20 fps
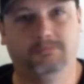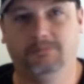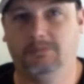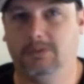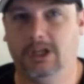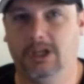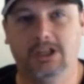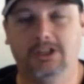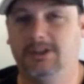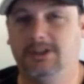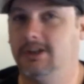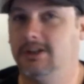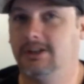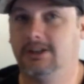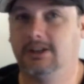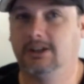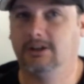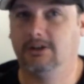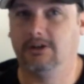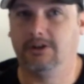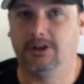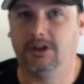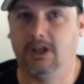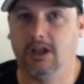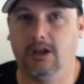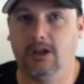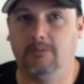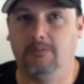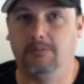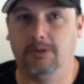It's just a little
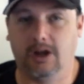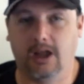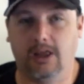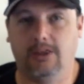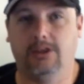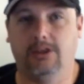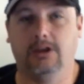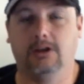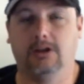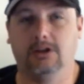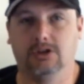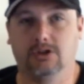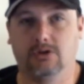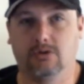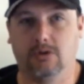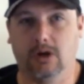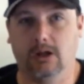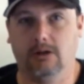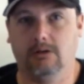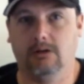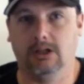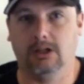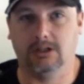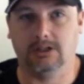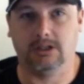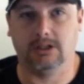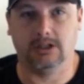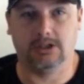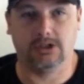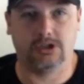thing, but I think it's great.
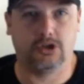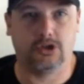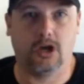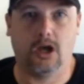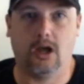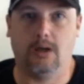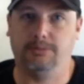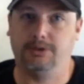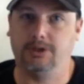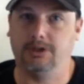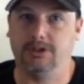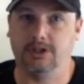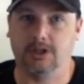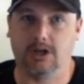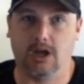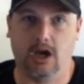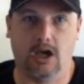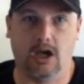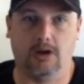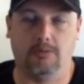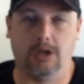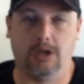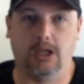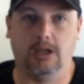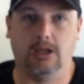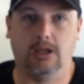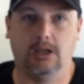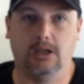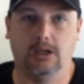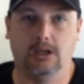It's jobs, it's economy,
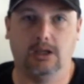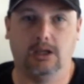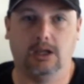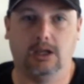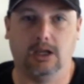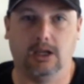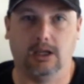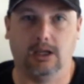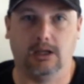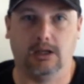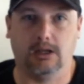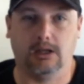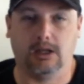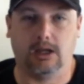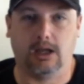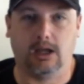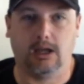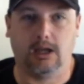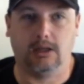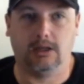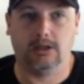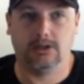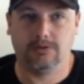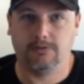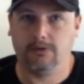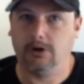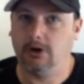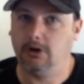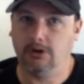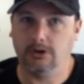and it's a
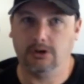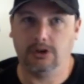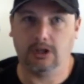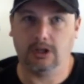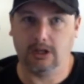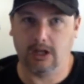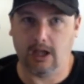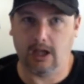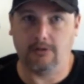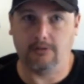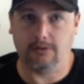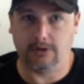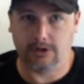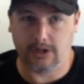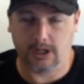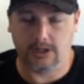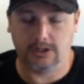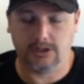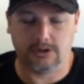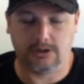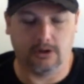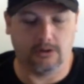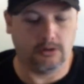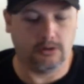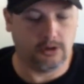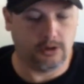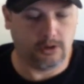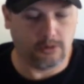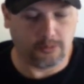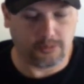very good thing to advertise. So
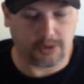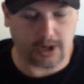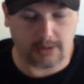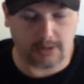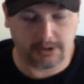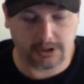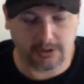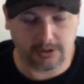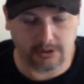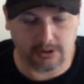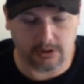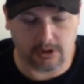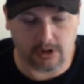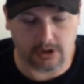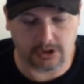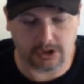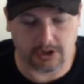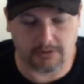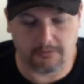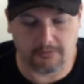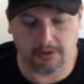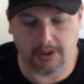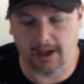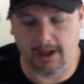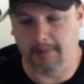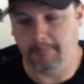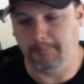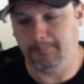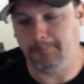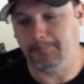props to you, RJ, for
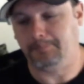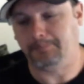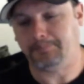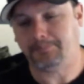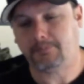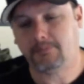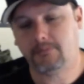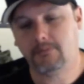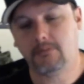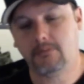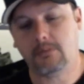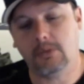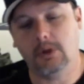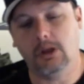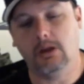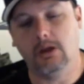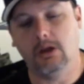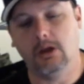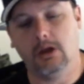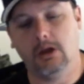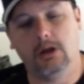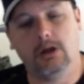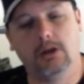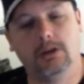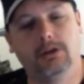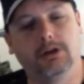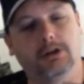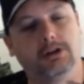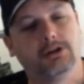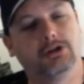that.
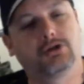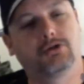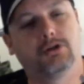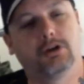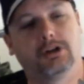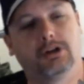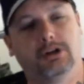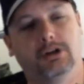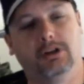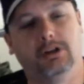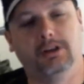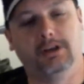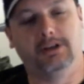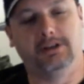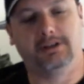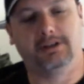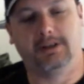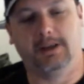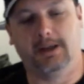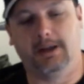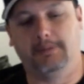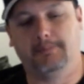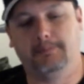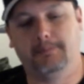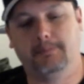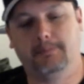The construction of this thing.